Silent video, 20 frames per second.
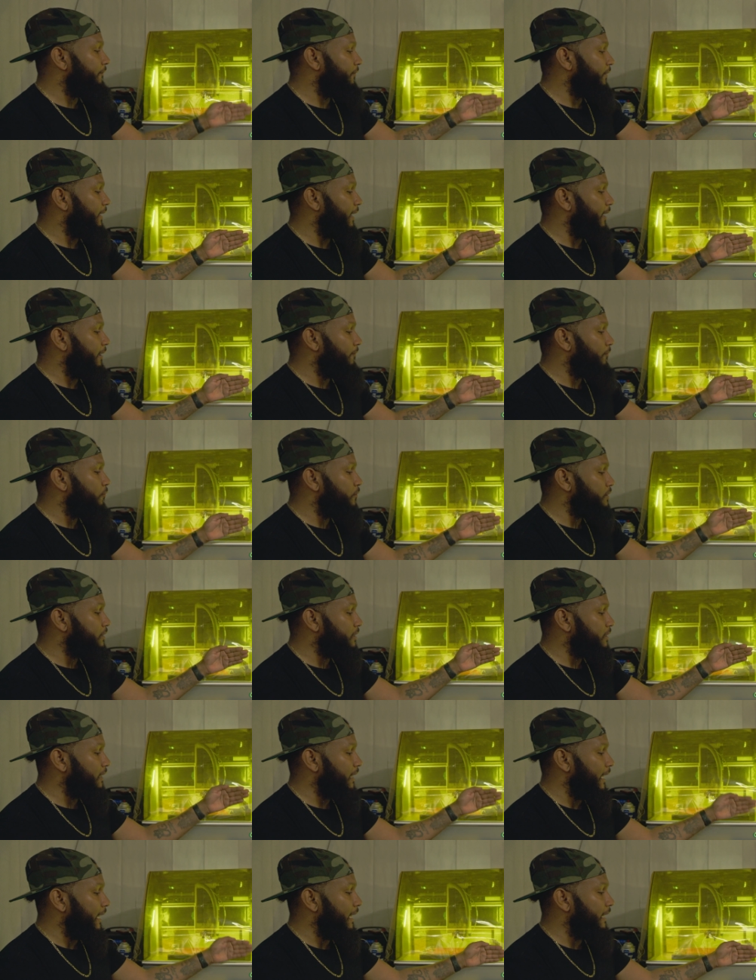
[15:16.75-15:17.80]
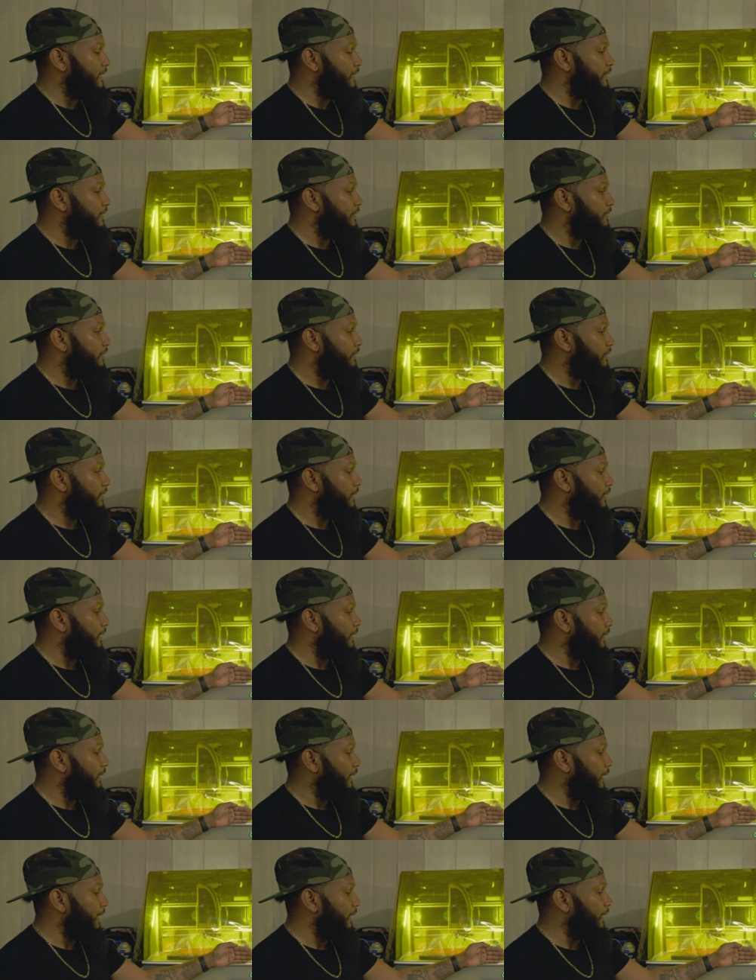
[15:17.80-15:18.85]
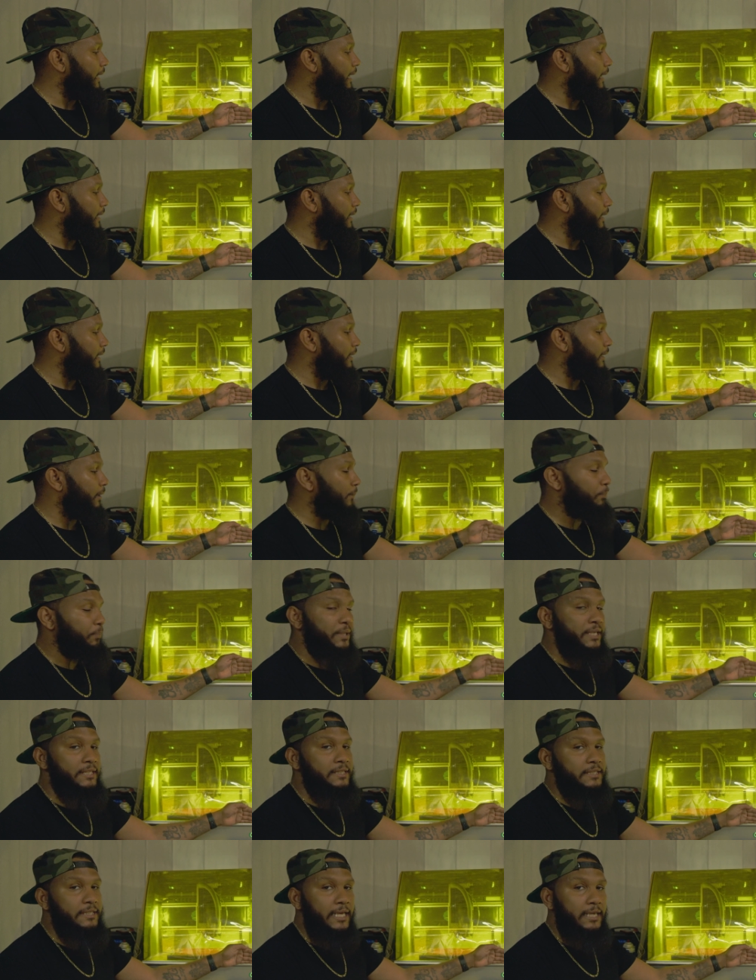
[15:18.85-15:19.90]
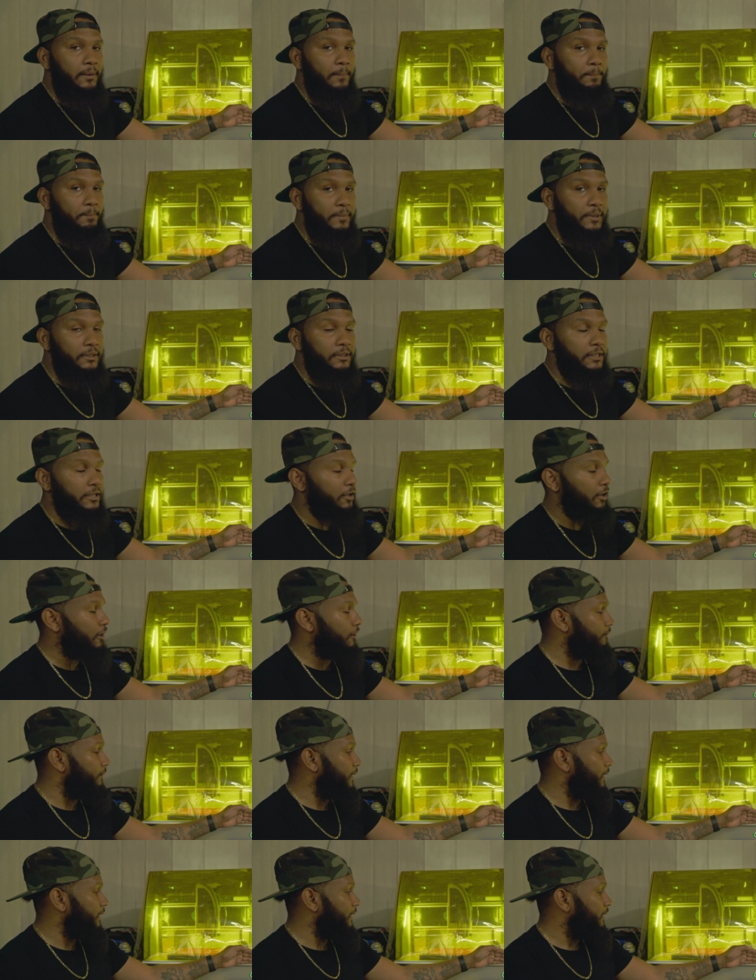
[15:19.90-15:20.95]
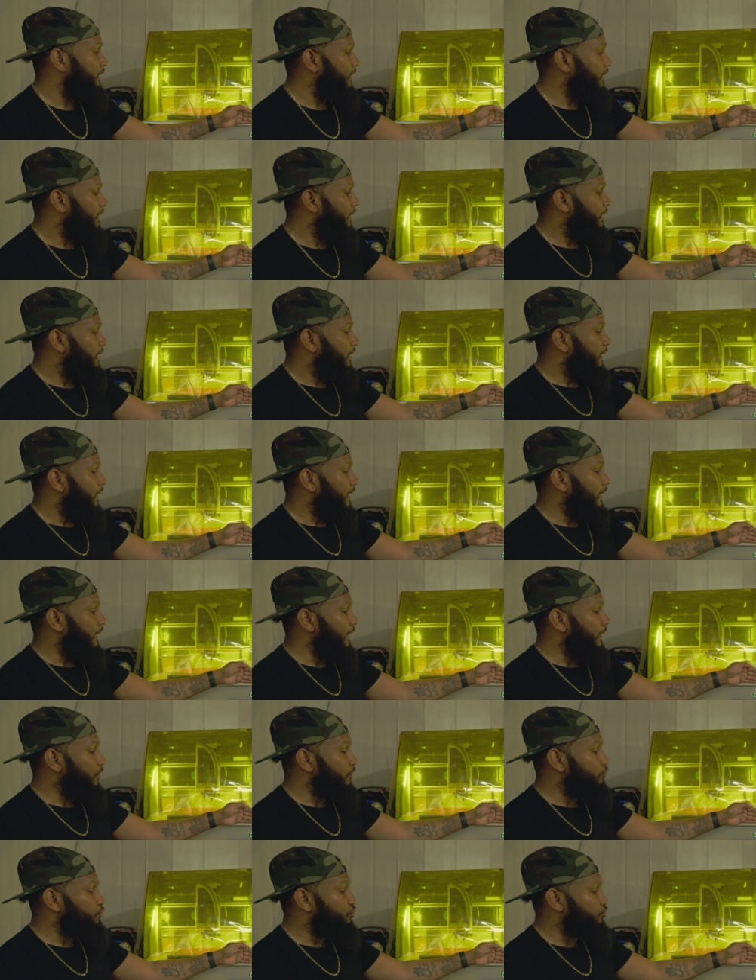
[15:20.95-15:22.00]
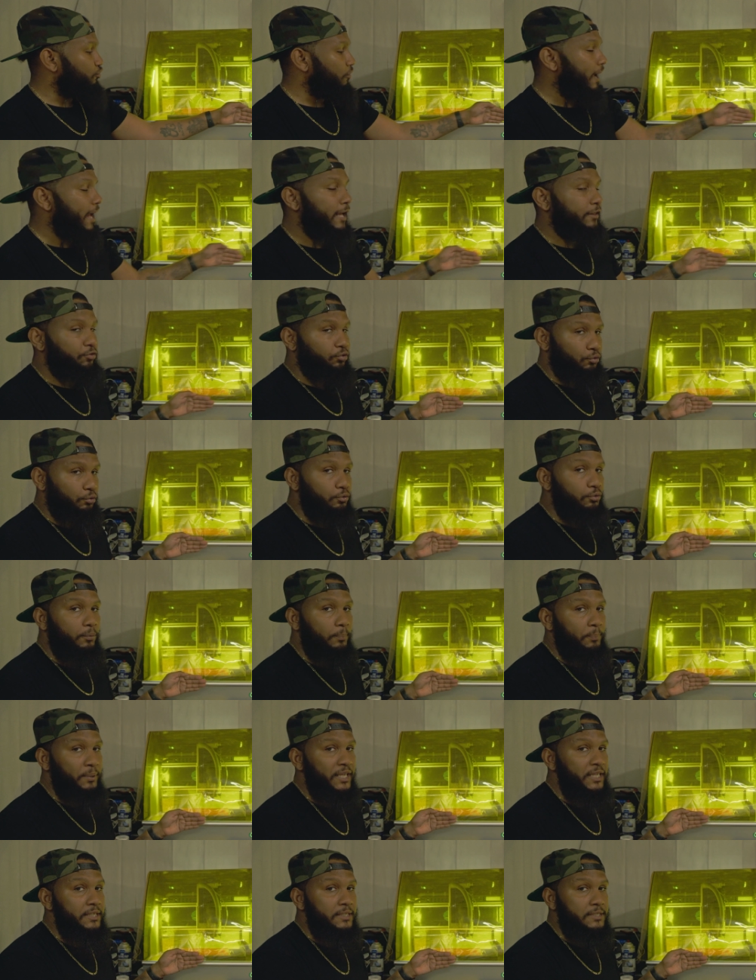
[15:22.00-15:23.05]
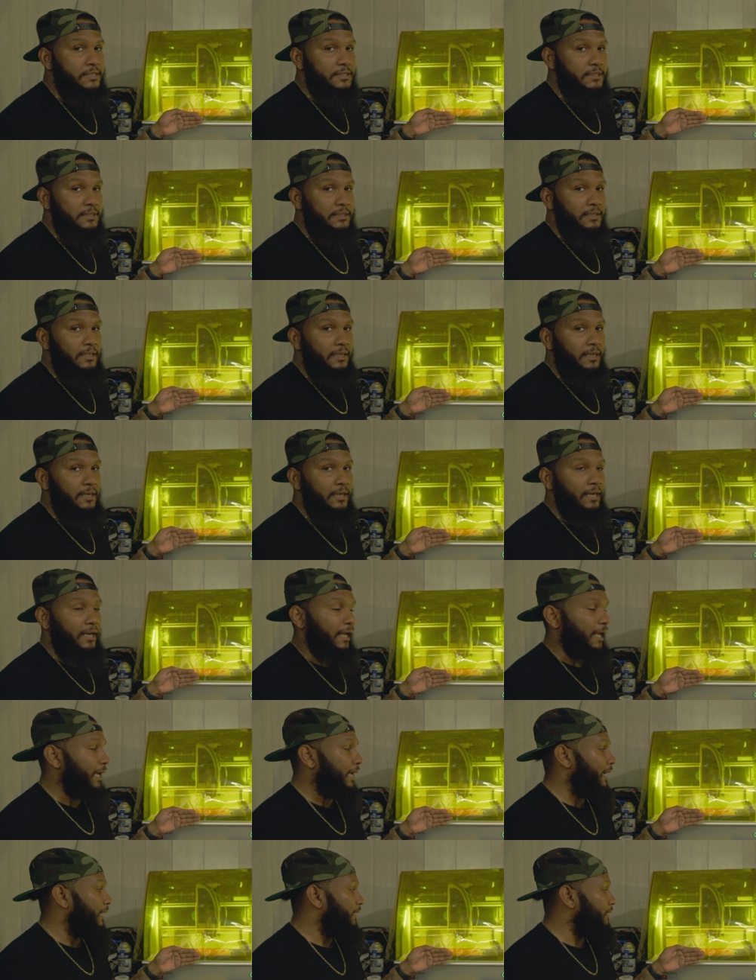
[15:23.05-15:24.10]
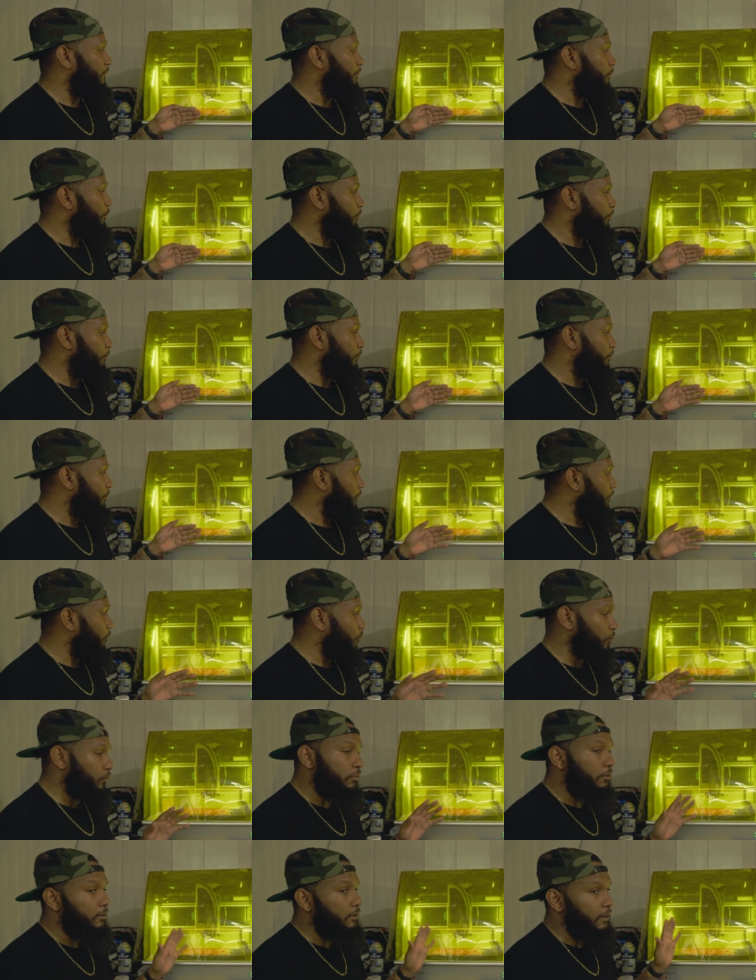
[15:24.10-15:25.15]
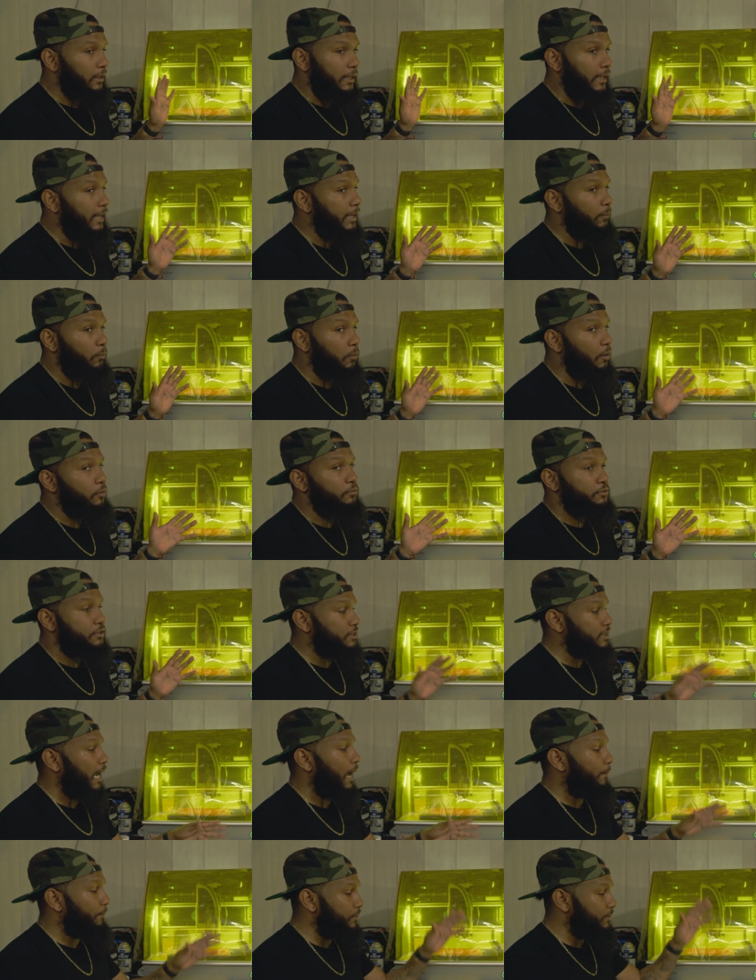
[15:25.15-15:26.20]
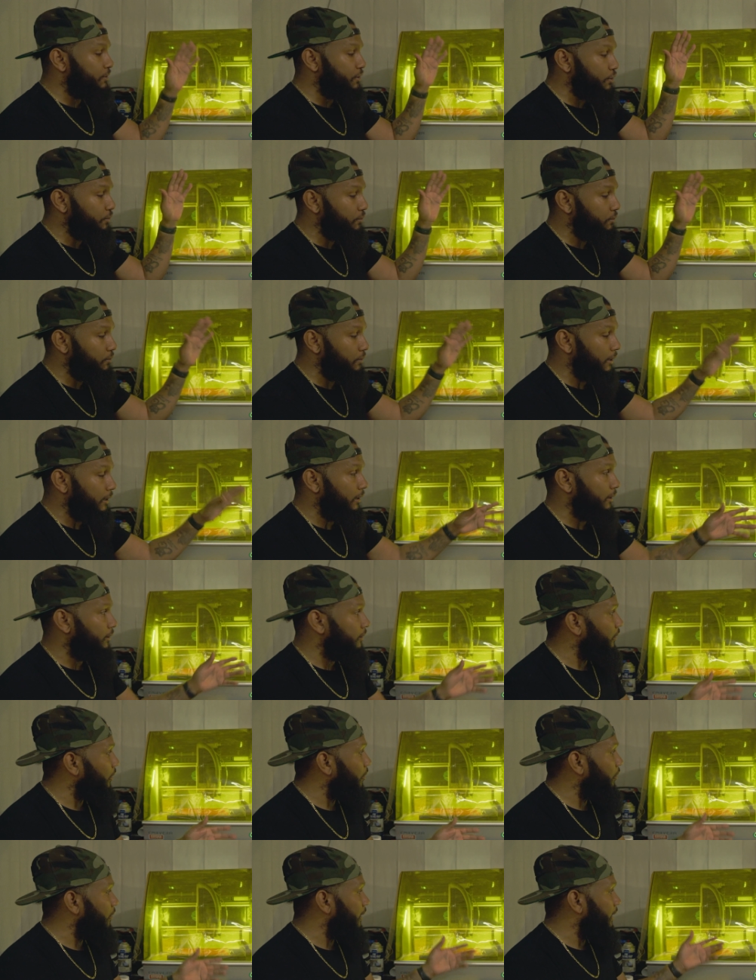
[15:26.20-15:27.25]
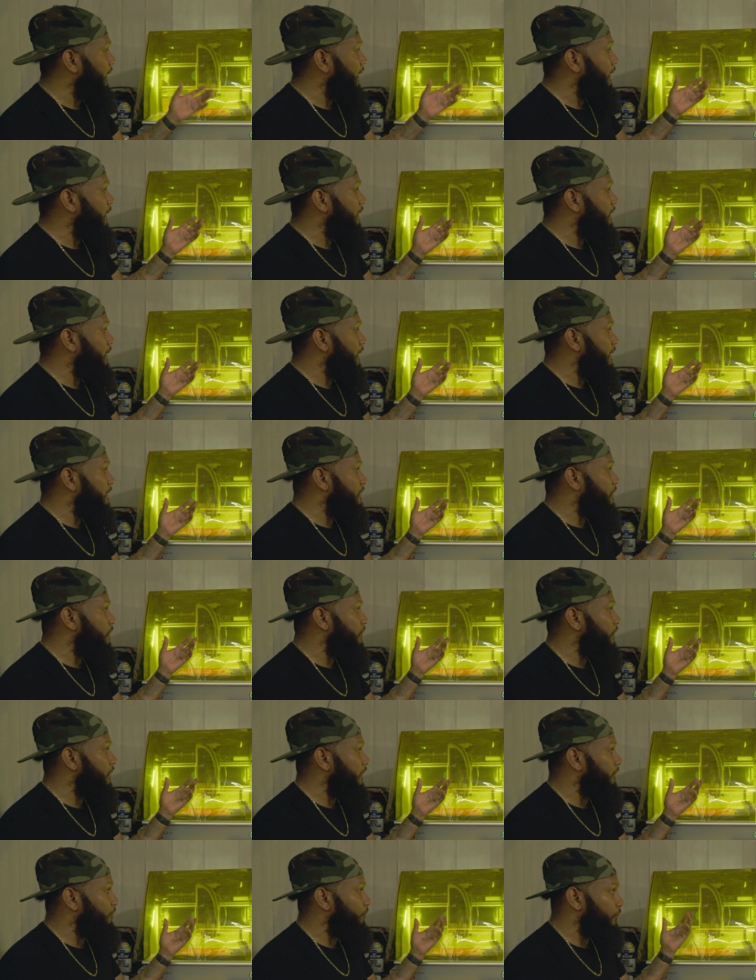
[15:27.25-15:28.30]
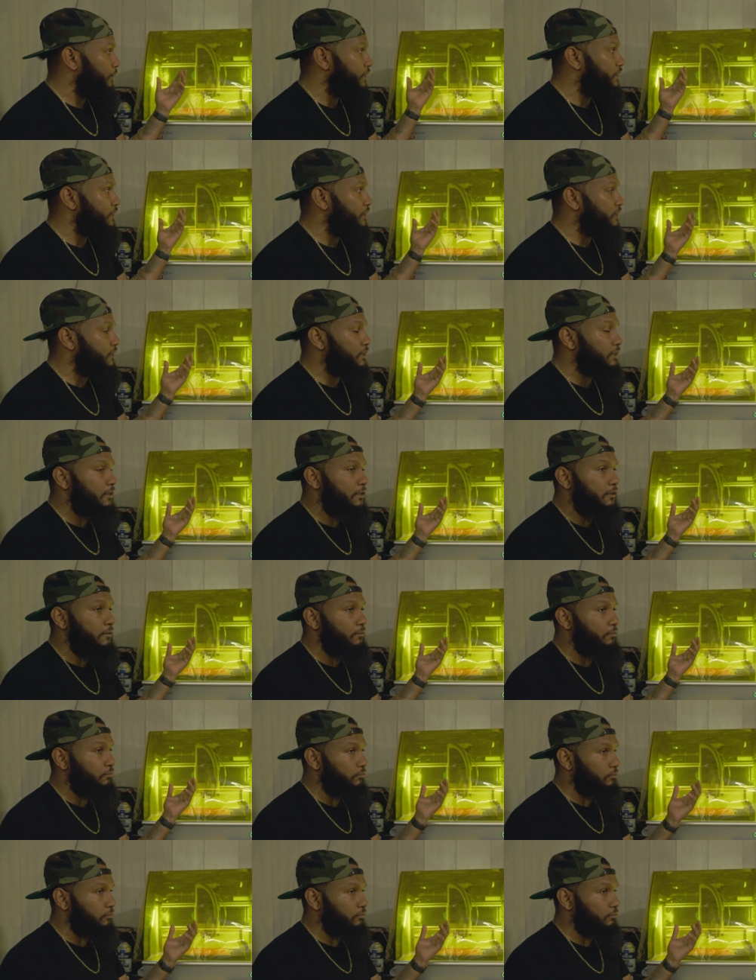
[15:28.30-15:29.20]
it was in a piece that I'm milling already, it'll drag through the piece and it won't stop until until it reaches the